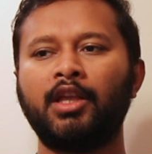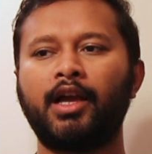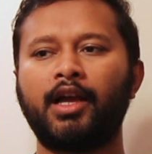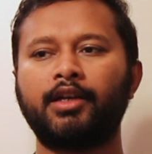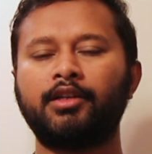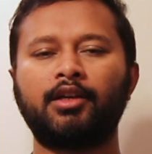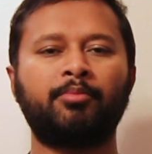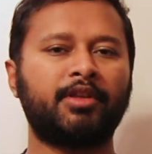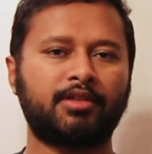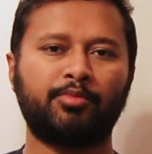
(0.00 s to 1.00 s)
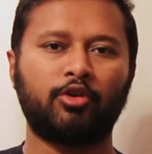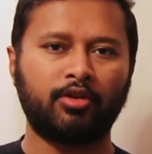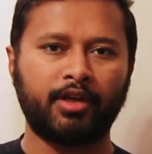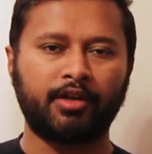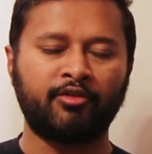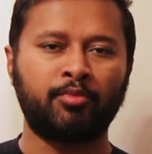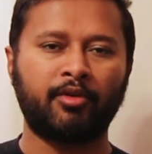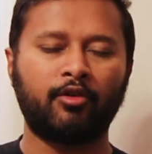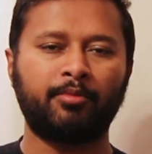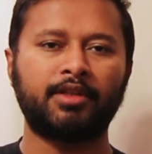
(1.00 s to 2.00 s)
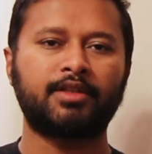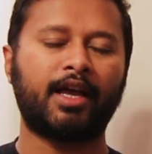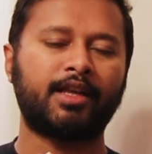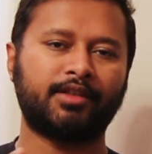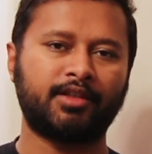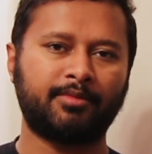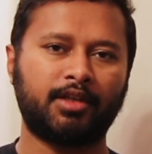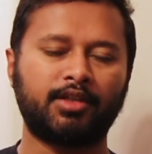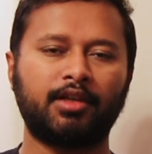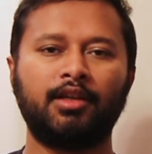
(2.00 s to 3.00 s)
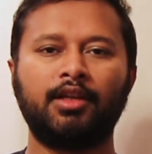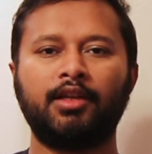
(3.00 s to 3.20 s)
And based upon your interview performance, as it is mentioned,